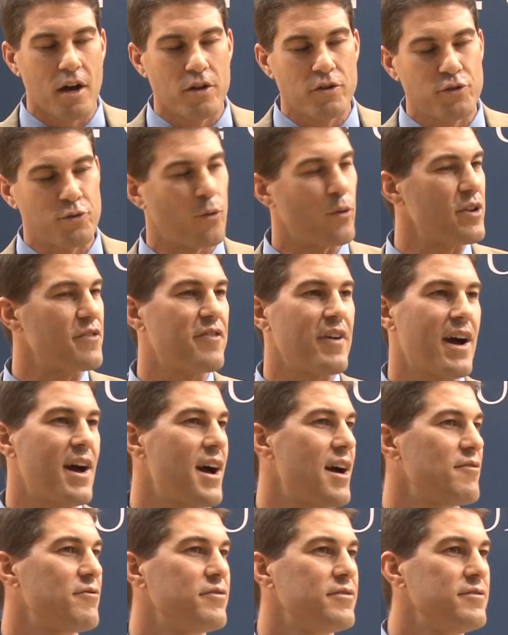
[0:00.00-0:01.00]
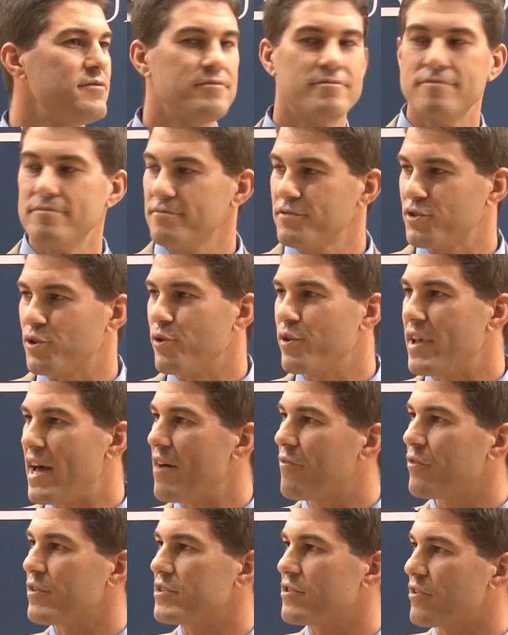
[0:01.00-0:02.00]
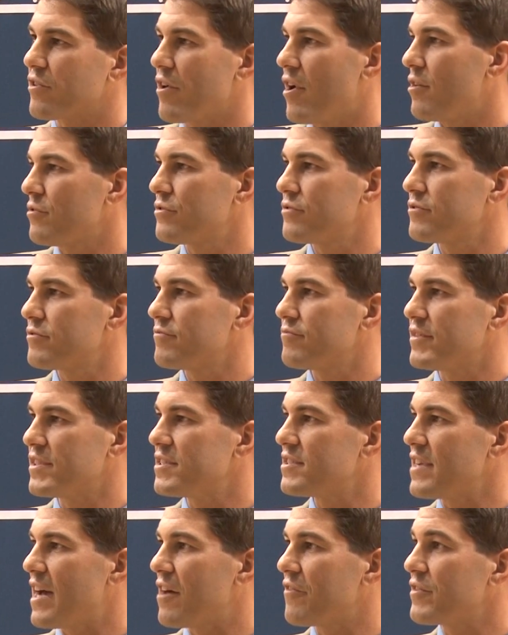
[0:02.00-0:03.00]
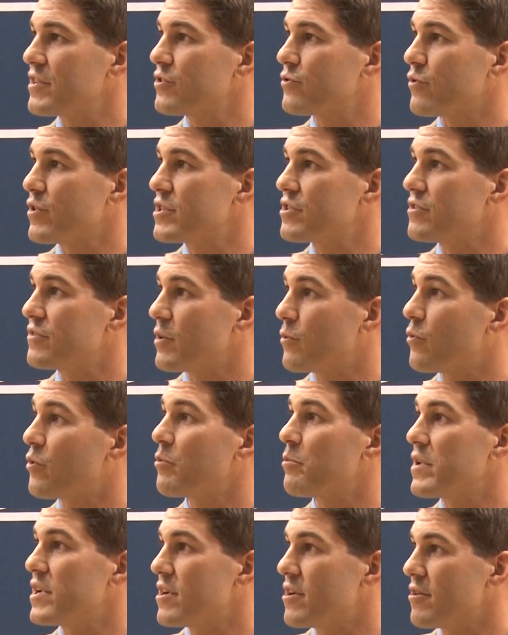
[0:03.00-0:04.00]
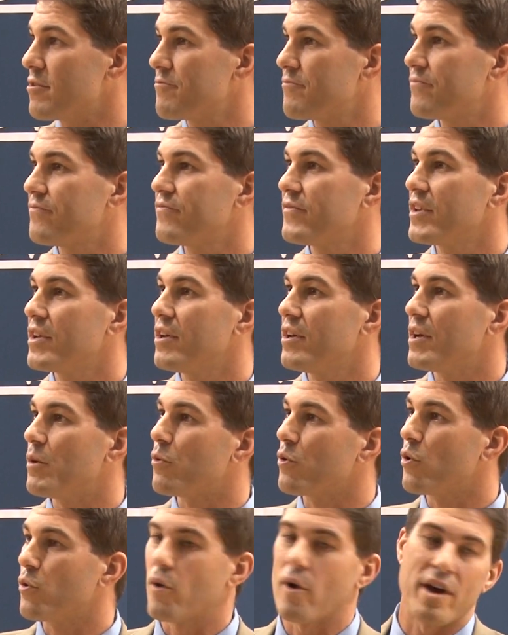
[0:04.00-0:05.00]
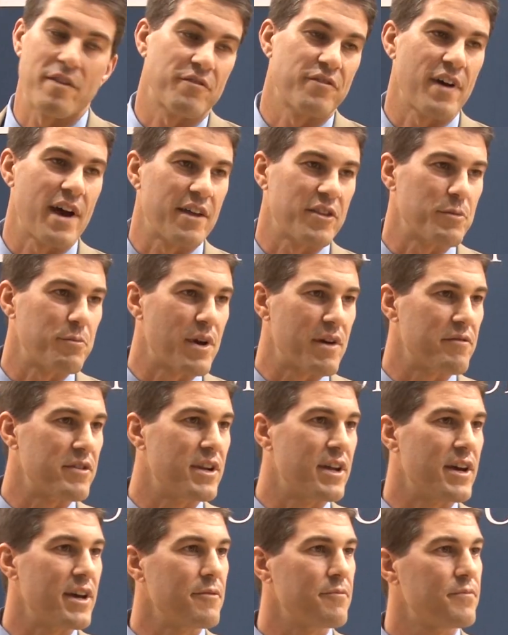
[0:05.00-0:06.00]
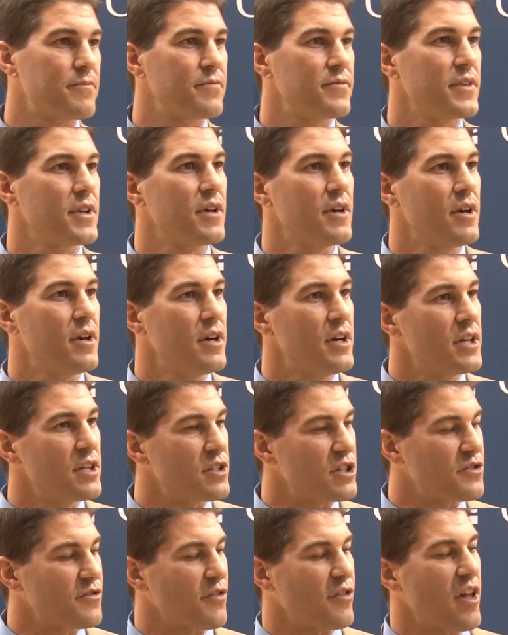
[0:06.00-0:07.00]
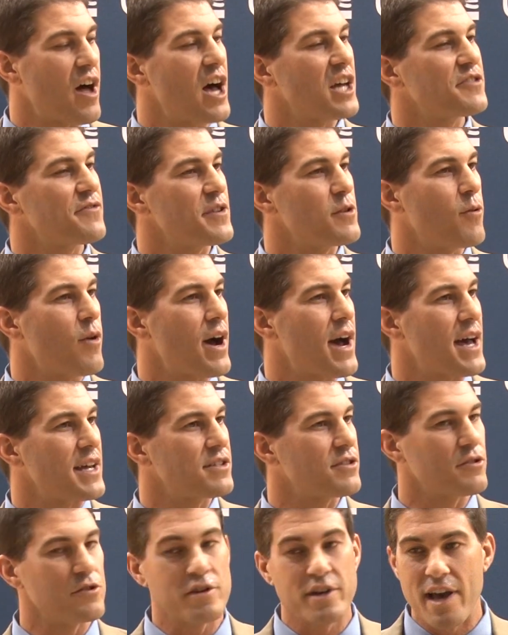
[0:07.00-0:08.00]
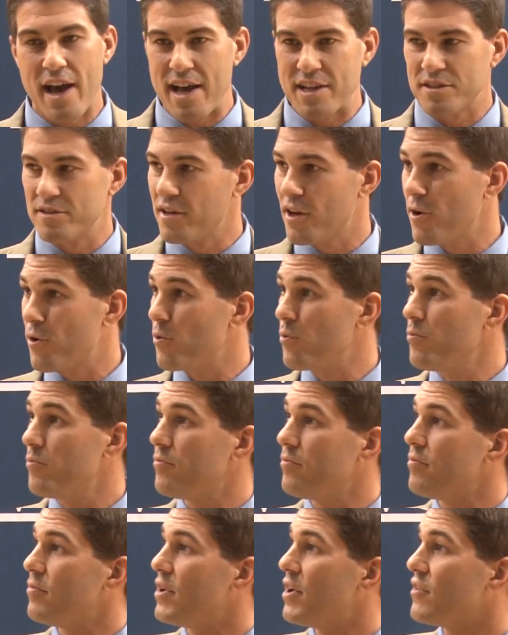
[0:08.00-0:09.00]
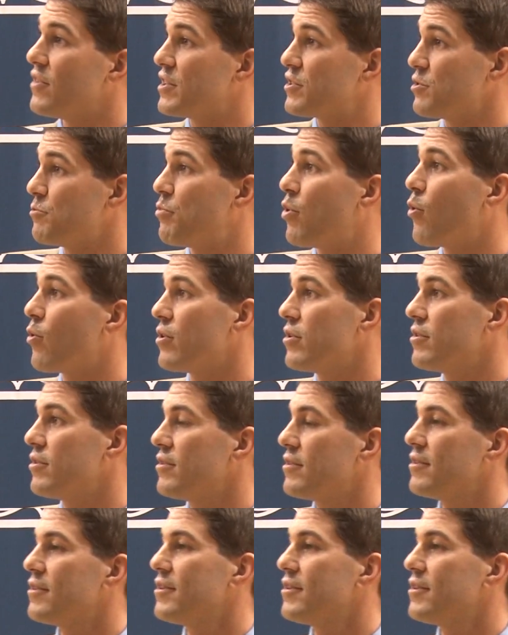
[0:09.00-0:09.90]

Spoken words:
25 student athletes across this southeast region that want to be here. And we're going to go out and find them every day. Just philosophy-wise, so you guys know that's important